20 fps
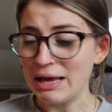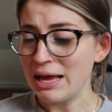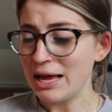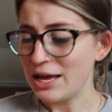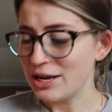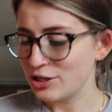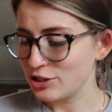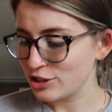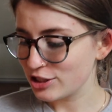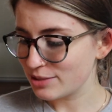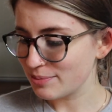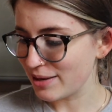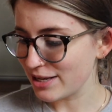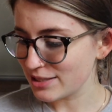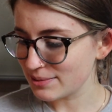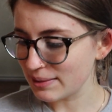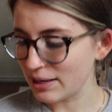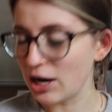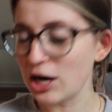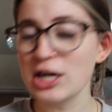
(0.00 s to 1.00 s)
It just
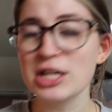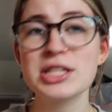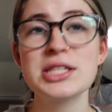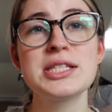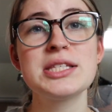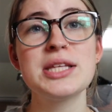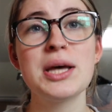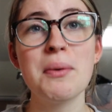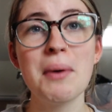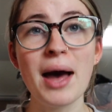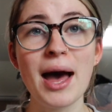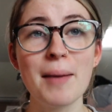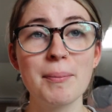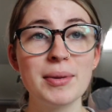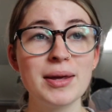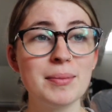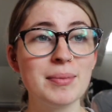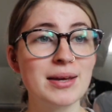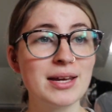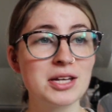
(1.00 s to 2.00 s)
makes my heart so
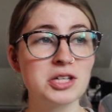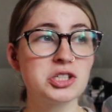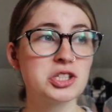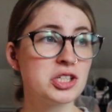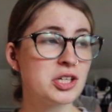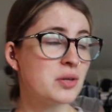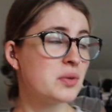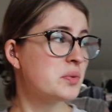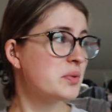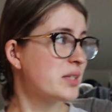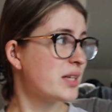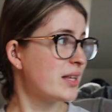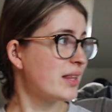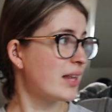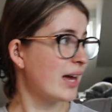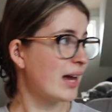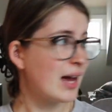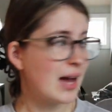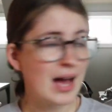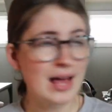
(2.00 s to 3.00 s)
happy because she knows that
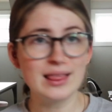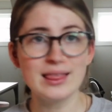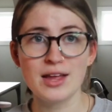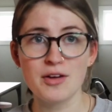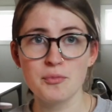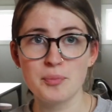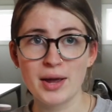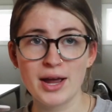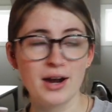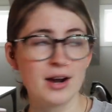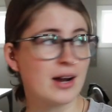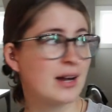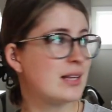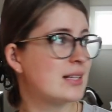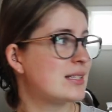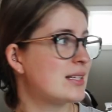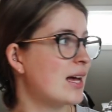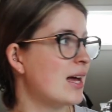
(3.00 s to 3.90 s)
like I love Paris,